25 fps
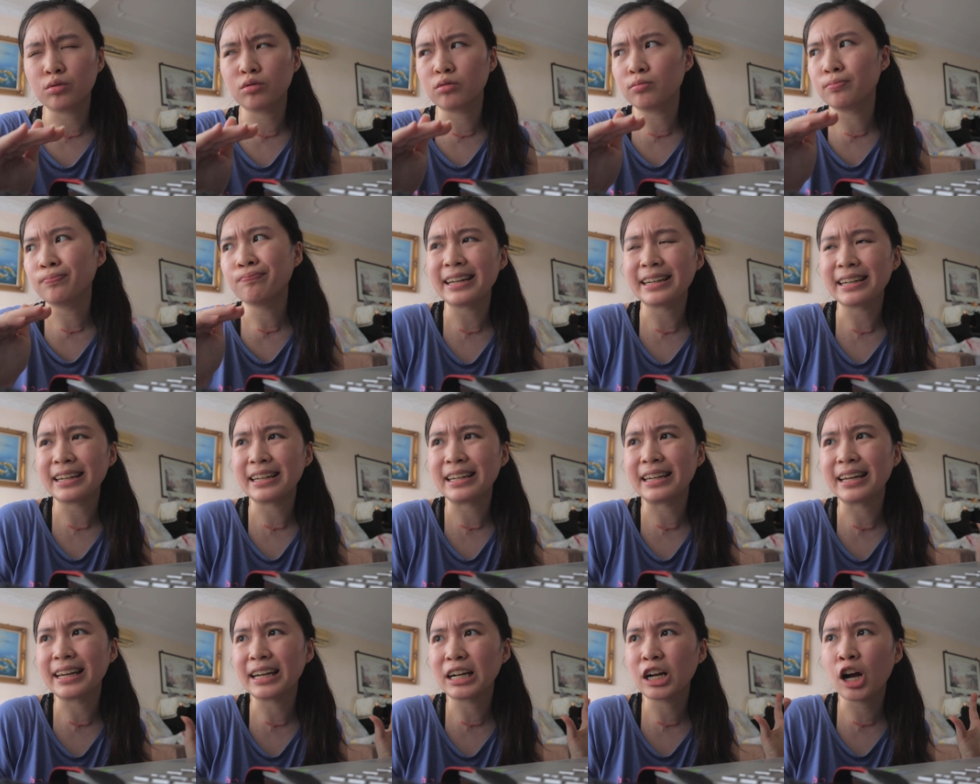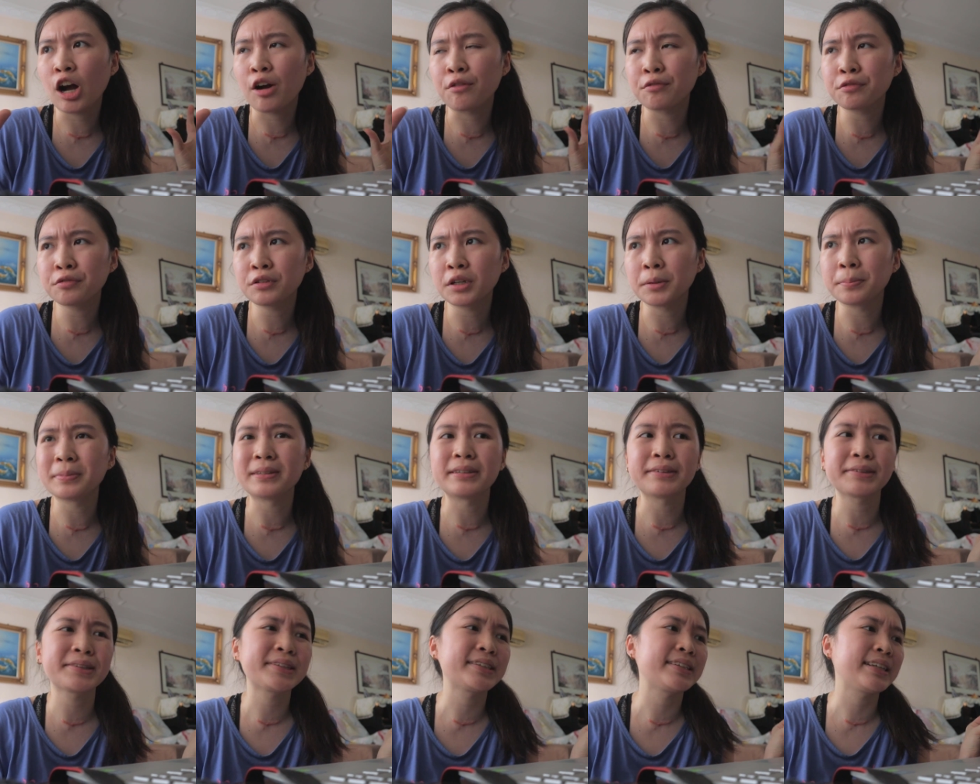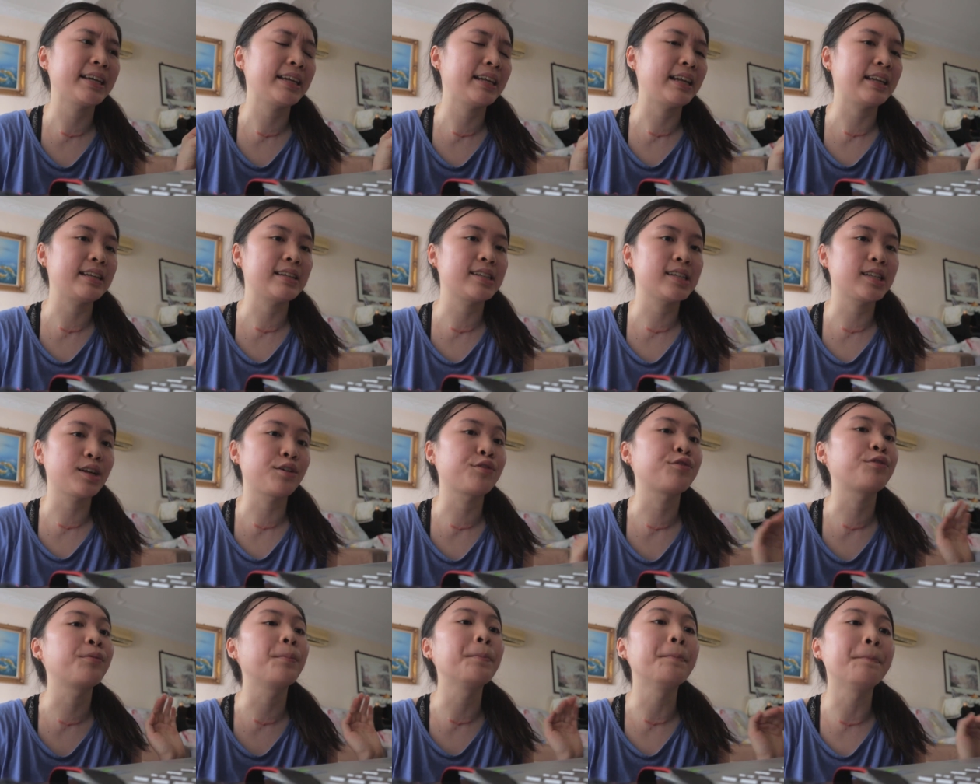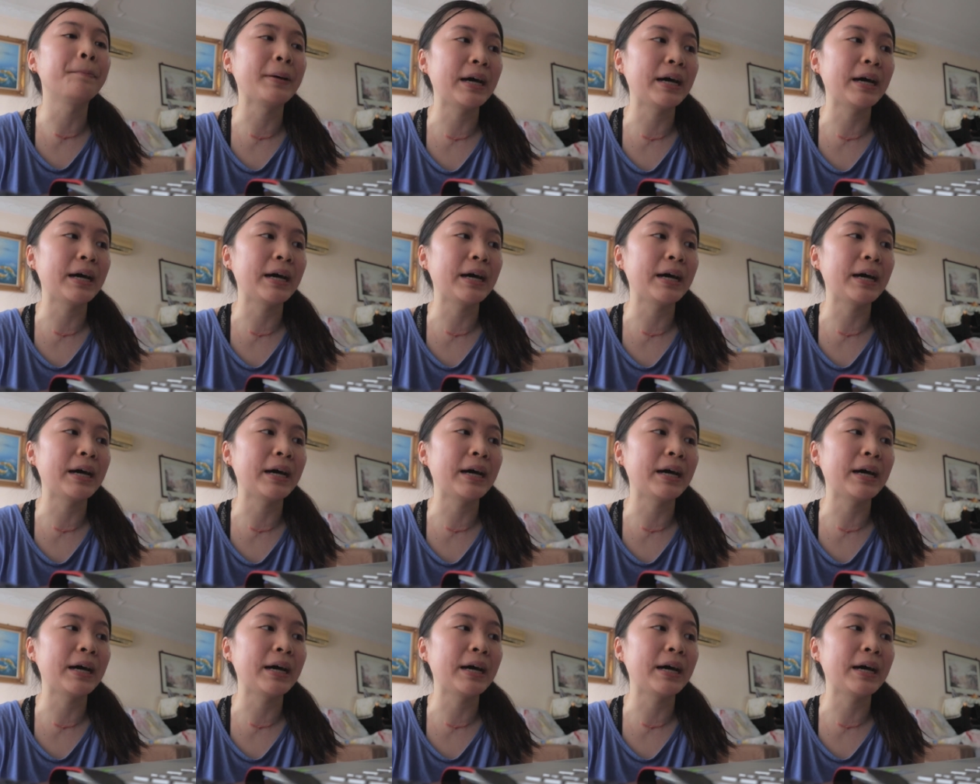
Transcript: to eat in a comfortable state and stuff,